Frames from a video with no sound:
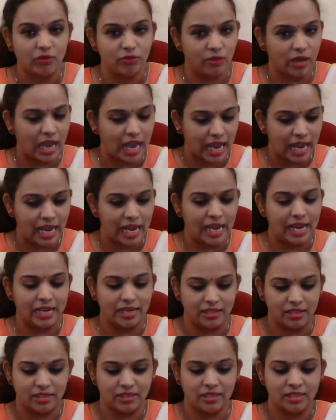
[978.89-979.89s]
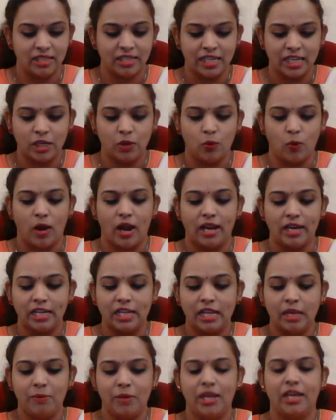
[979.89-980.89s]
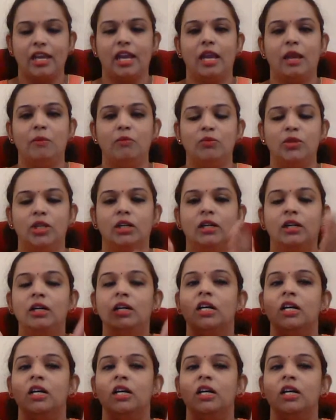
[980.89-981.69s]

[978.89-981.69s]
and he became the